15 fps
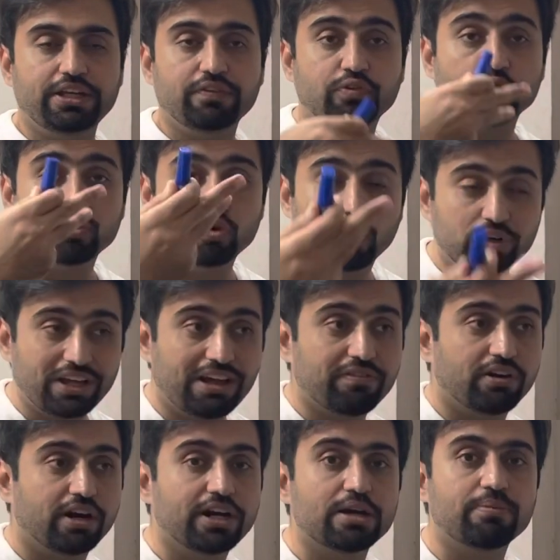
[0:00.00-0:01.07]
if you don't have
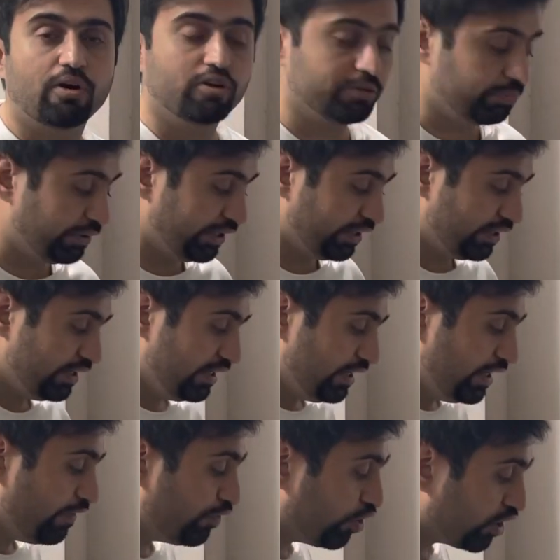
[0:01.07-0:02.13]
heard about me,
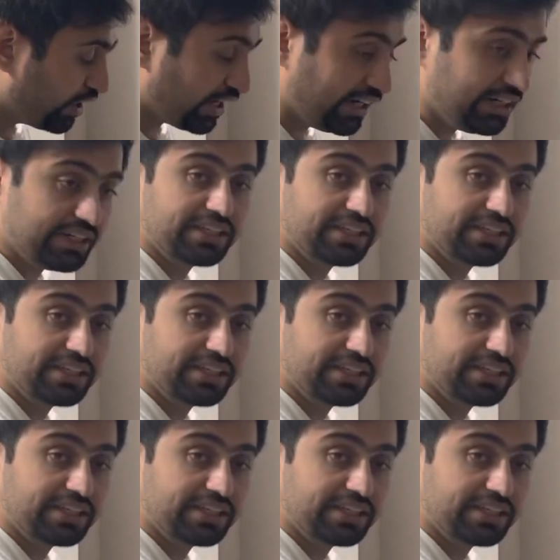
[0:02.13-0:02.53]
if your current